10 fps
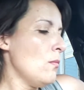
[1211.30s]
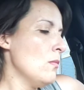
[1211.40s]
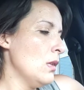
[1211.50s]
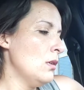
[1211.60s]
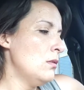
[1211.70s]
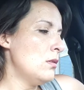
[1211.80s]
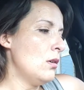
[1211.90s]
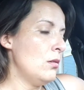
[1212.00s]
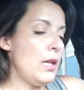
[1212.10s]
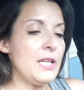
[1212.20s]
So
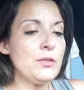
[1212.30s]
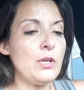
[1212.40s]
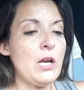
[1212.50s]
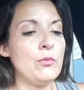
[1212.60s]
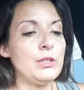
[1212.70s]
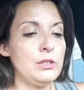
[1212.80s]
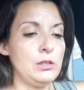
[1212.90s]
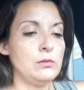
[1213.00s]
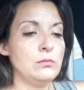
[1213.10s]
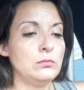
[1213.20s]
that's what I want to do.
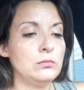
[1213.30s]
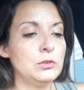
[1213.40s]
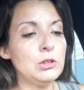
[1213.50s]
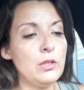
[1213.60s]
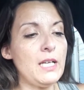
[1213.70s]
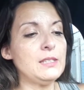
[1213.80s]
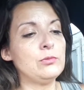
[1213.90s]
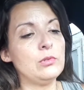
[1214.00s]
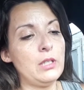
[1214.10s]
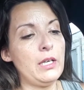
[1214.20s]
So that's
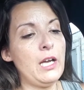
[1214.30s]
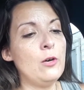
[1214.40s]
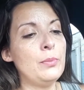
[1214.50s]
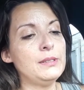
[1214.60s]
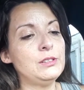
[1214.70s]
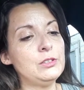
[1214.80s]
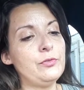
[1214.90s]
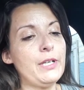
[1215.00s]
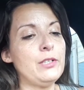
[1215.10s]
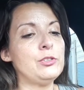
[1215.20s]
help us to
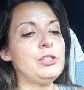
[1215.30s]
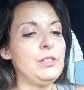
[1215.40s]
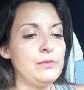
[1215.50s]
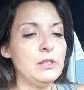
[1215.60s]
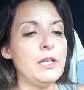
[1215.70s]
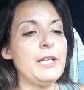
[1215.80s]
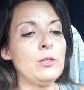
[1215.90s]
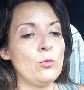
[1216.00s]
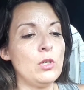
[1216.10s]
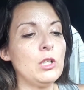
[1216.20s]
find our chief delight in
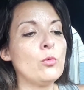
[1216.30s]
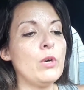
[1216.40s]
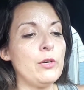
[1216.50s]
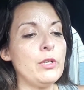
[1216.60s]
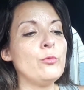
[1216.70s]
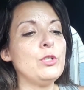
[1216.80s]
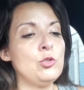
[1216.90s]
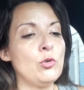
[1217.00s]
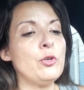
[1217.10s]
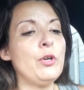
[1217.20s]
work wherein we
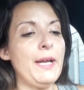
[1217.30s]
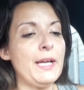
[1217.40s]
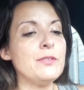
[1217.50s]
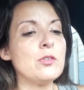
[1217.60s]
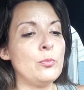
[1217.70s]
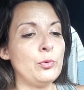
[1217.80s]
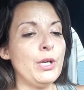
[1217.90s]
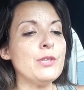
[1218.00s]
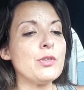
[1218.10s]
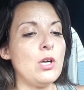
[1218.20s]
join our hands, our
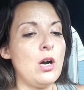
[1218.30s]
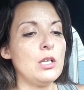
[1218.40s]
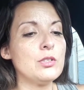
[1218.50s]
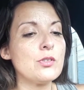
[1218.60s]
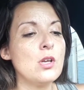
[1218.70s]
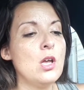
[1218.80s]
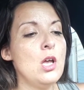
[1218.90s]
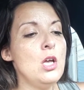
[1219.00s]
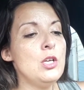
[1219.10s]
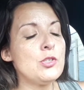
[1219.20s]
brains, our hearts.
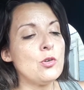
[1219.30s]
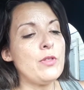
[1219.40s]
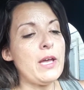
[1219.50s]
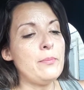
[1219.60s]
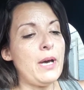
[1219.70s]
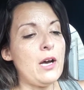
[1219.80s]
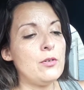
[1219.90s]
So thy power,